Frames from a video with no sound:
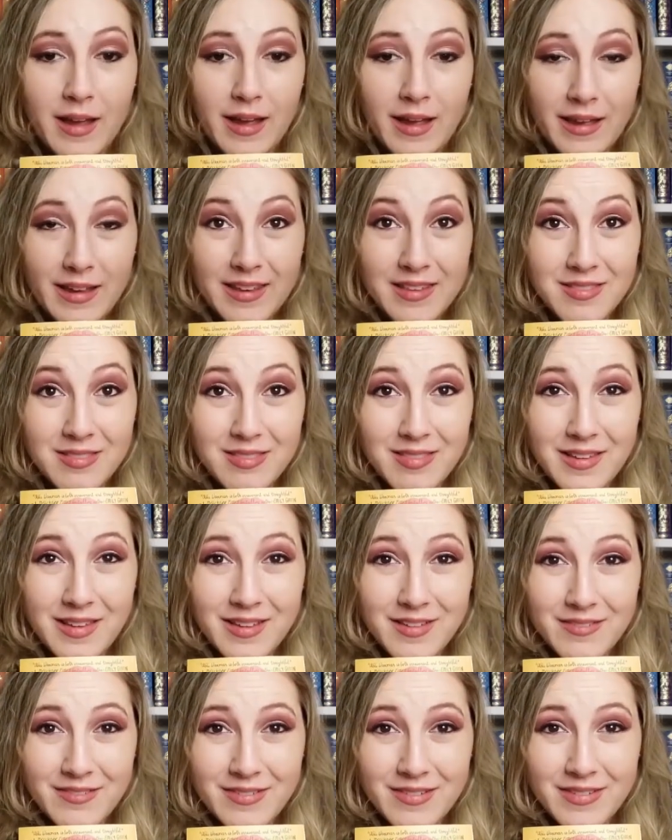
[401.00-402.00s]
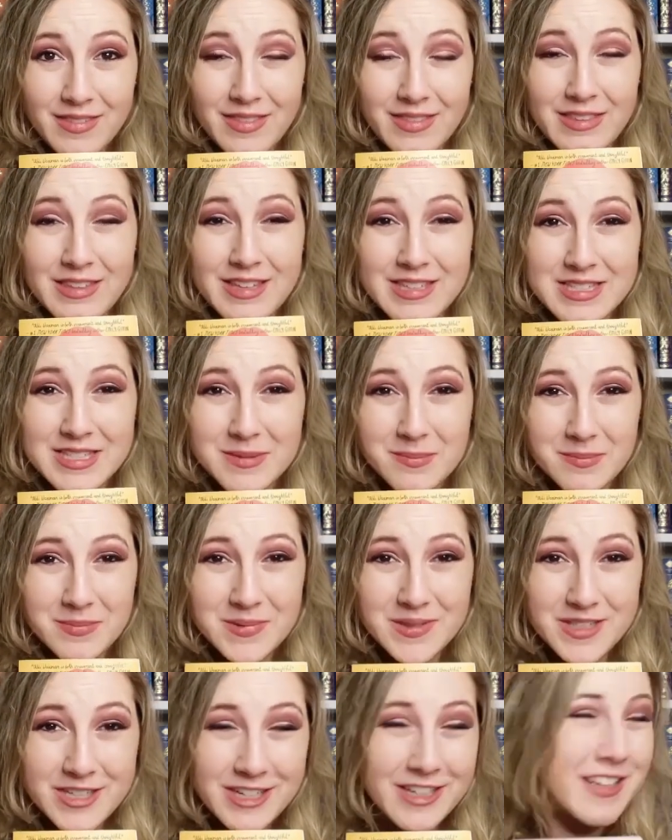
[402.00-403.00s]
I love this
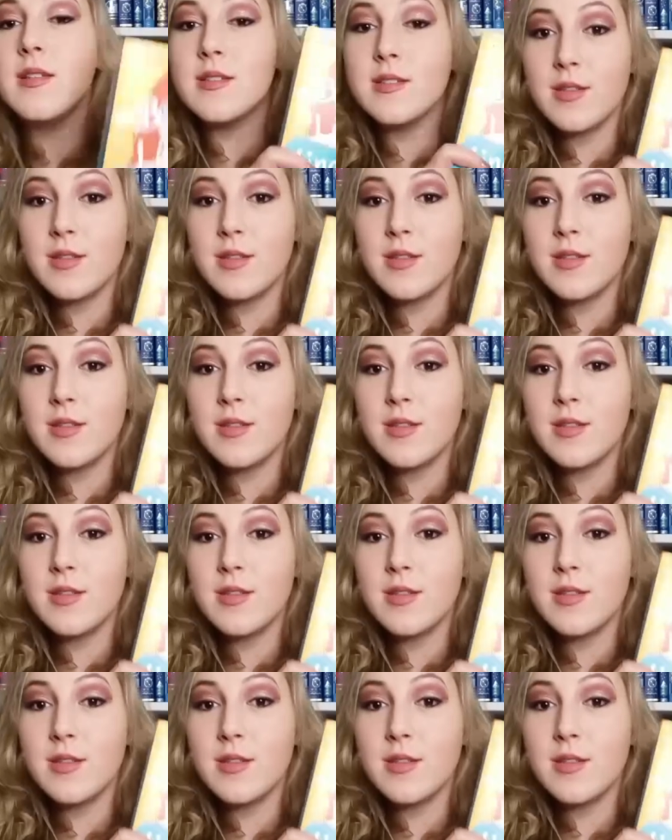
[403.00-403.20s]
book.